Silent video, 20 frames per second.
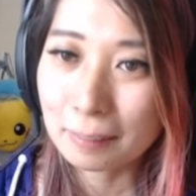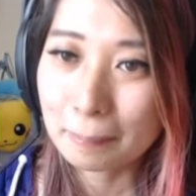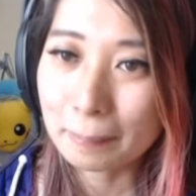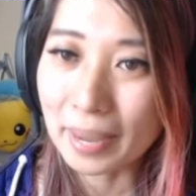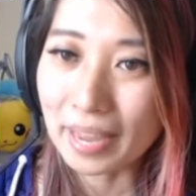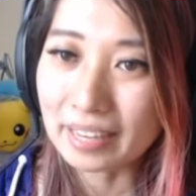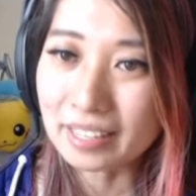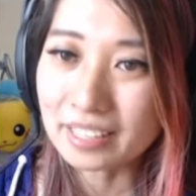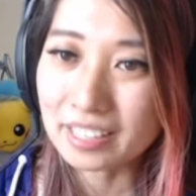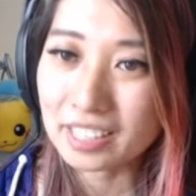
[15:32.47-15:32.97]

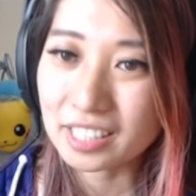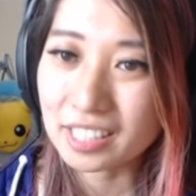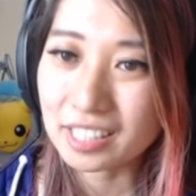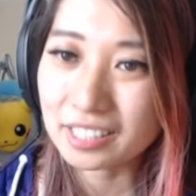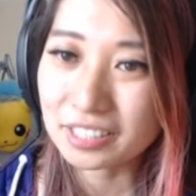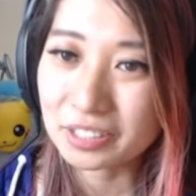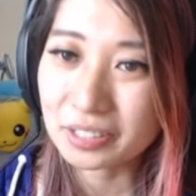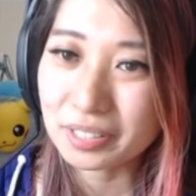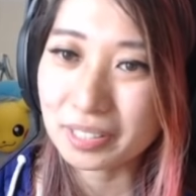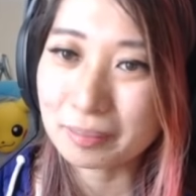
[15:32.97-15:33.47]

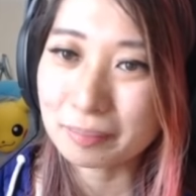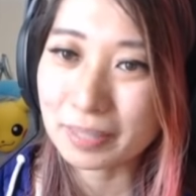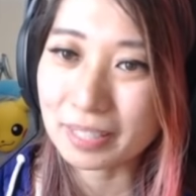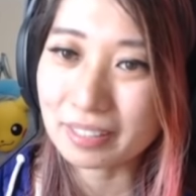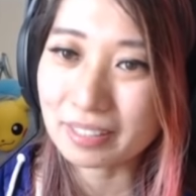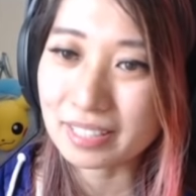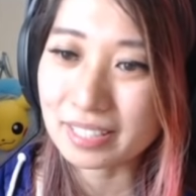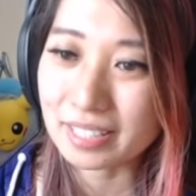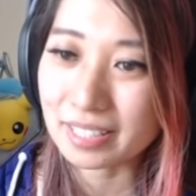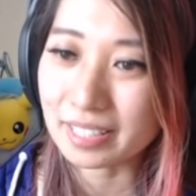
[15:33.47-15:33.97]
Bandages. You can
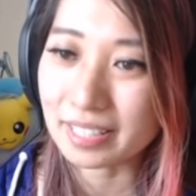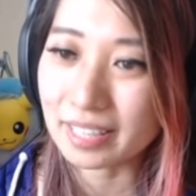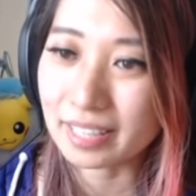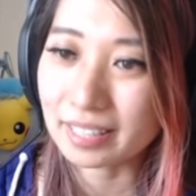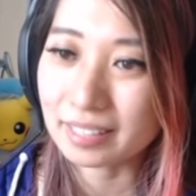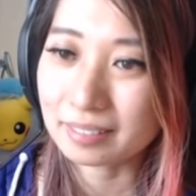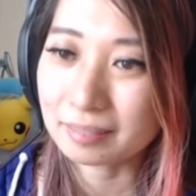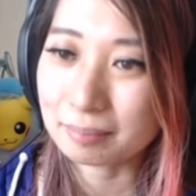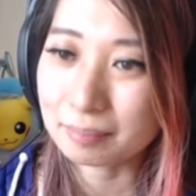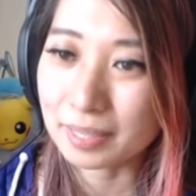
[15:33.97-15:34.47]
barely see
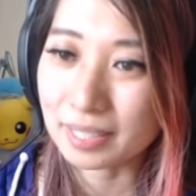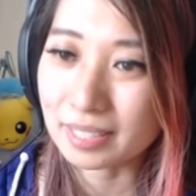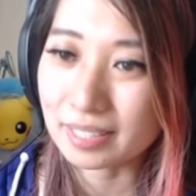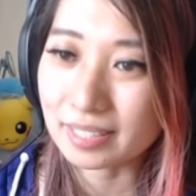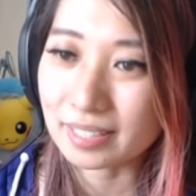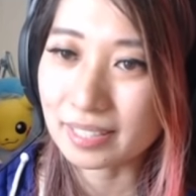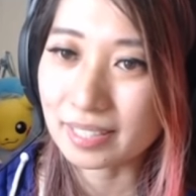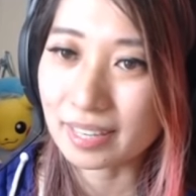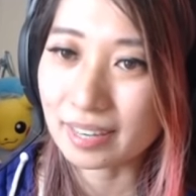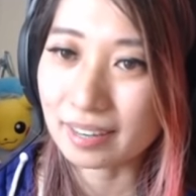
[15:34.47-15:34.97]
it, but
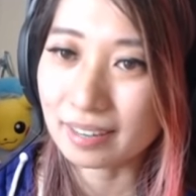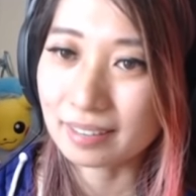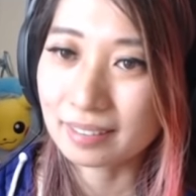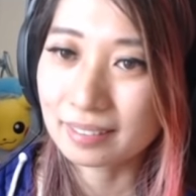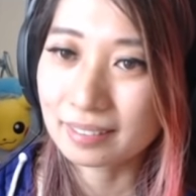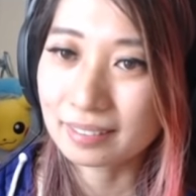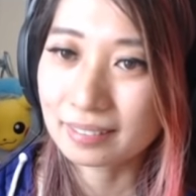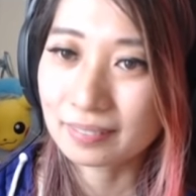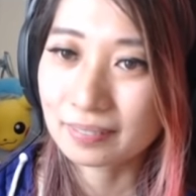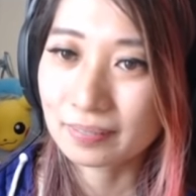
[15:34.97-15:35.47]
it's there.
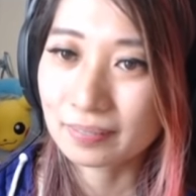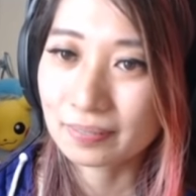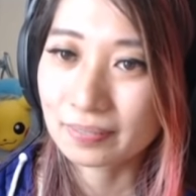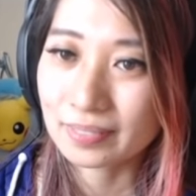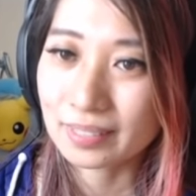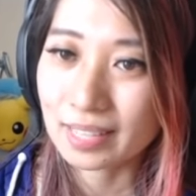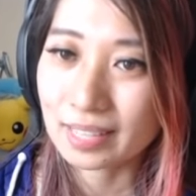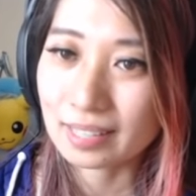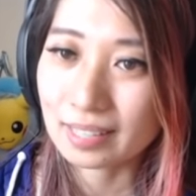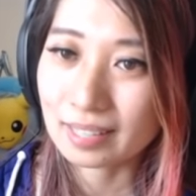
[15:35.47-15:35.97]

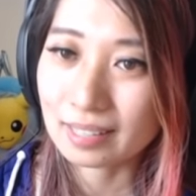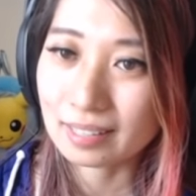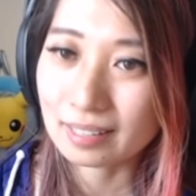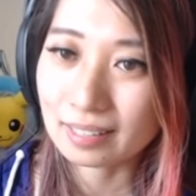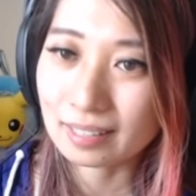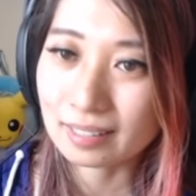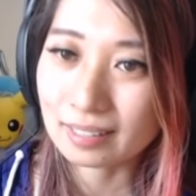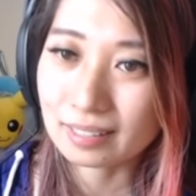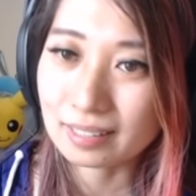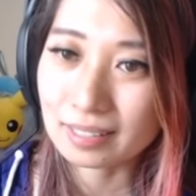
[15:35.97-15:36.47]

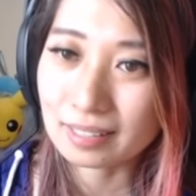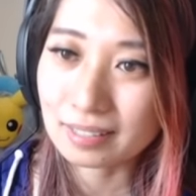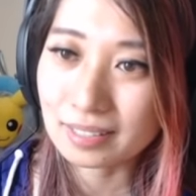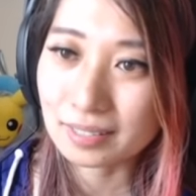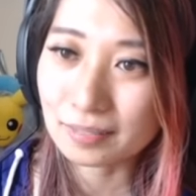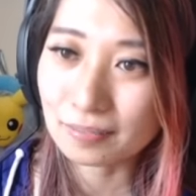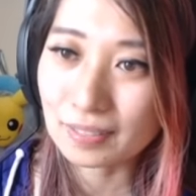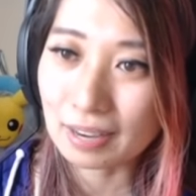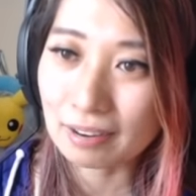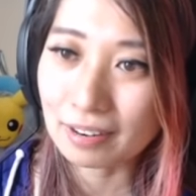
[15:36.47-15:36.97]
Here's
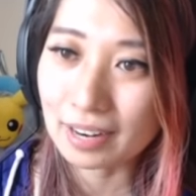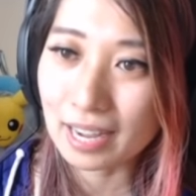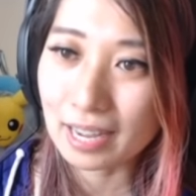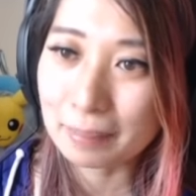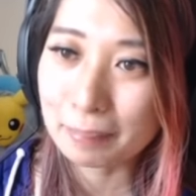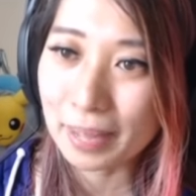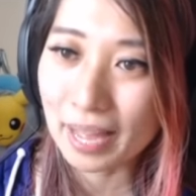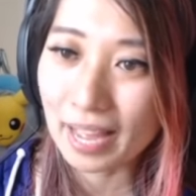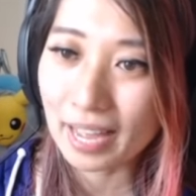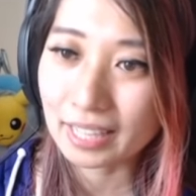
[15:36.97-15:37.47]
the flower eye
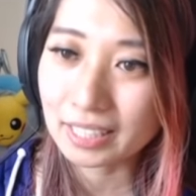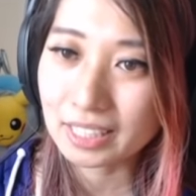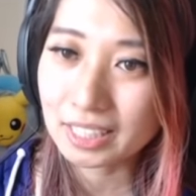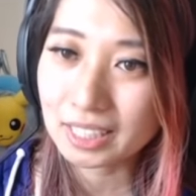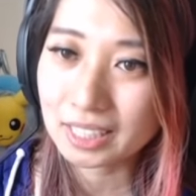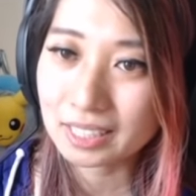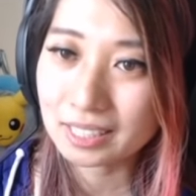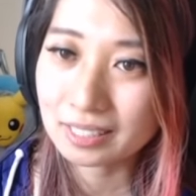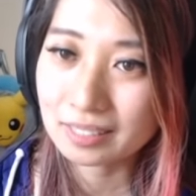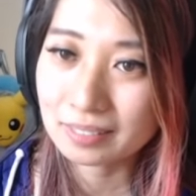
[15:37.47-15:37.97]

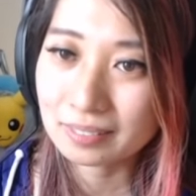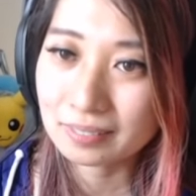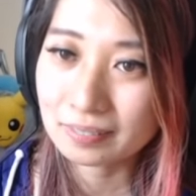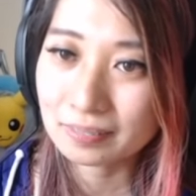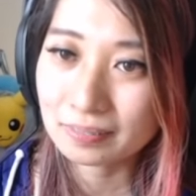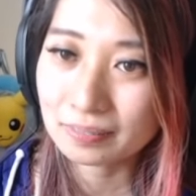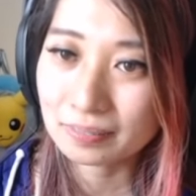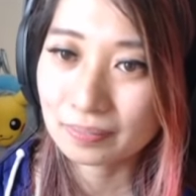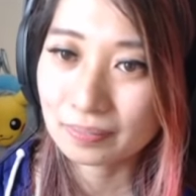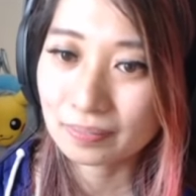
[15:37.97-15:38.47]
patch.
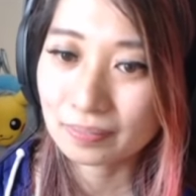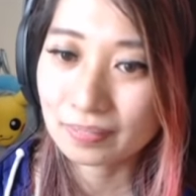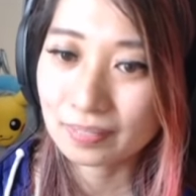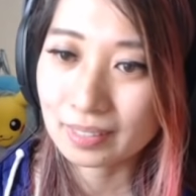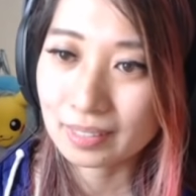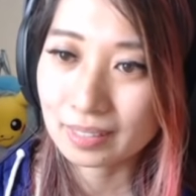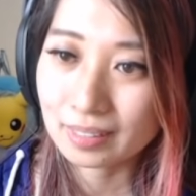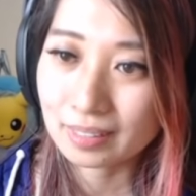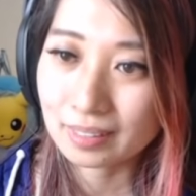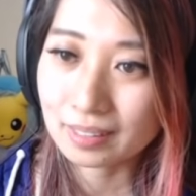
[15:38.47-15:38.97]

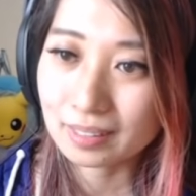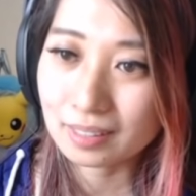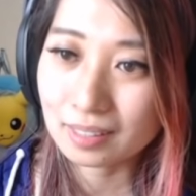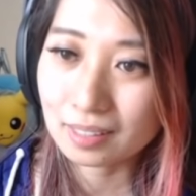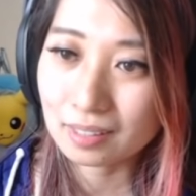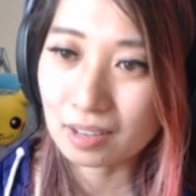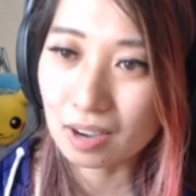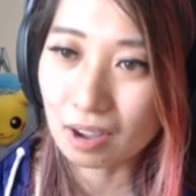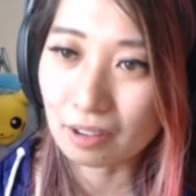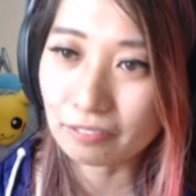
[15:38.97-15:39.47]

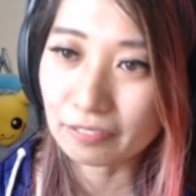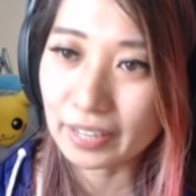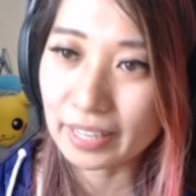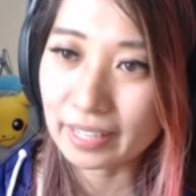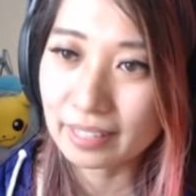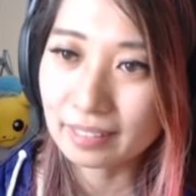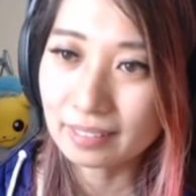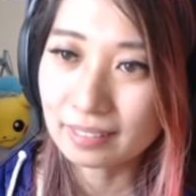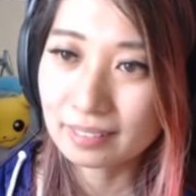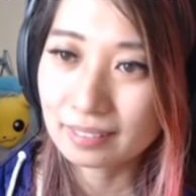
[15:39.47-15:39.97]
The
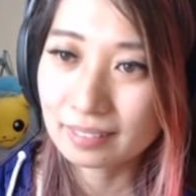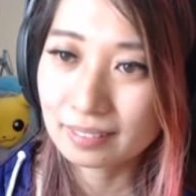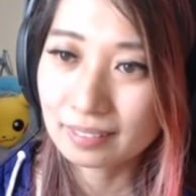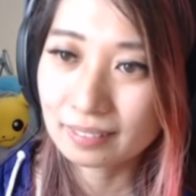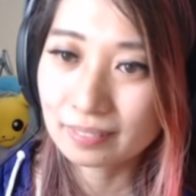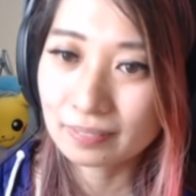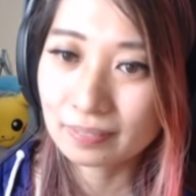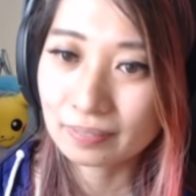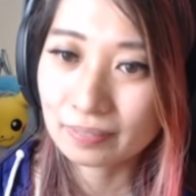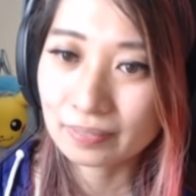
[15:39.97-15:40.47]
coffin.
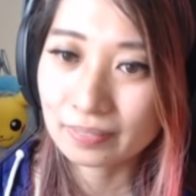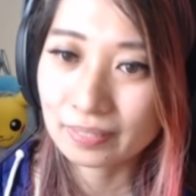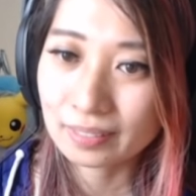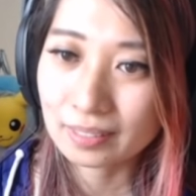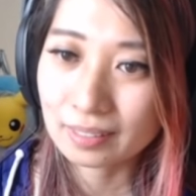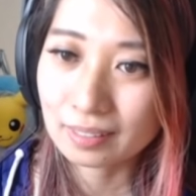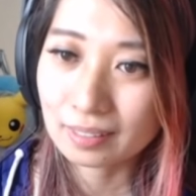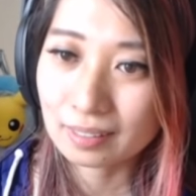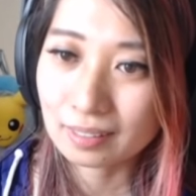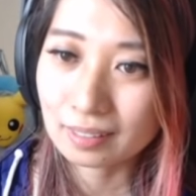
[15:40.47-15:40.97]

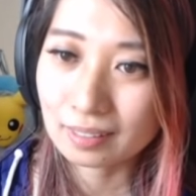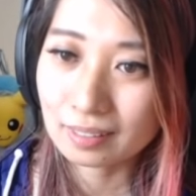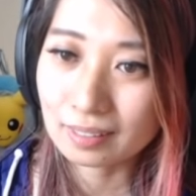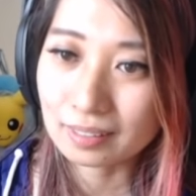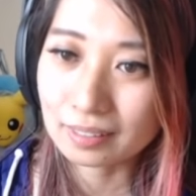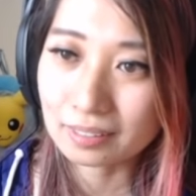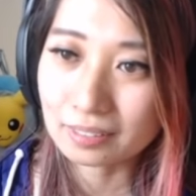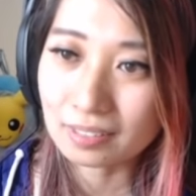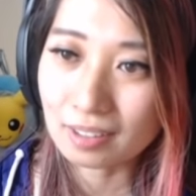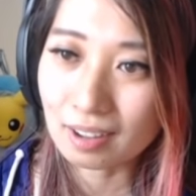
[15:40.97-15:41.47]
Her
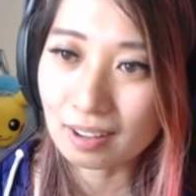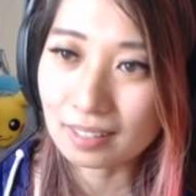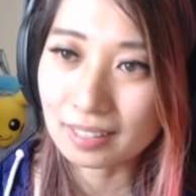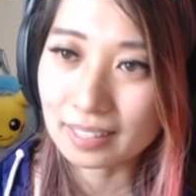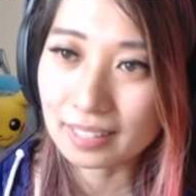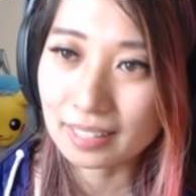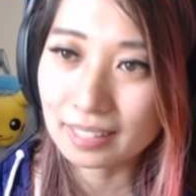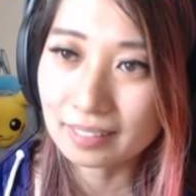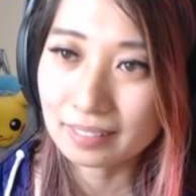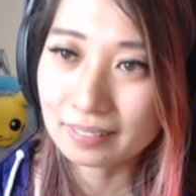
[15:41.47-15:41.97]
little
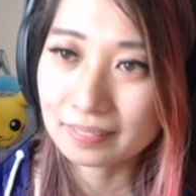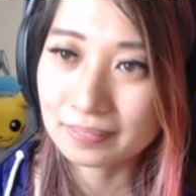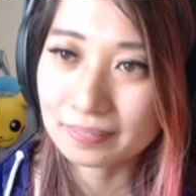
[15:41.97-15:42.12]
dolly.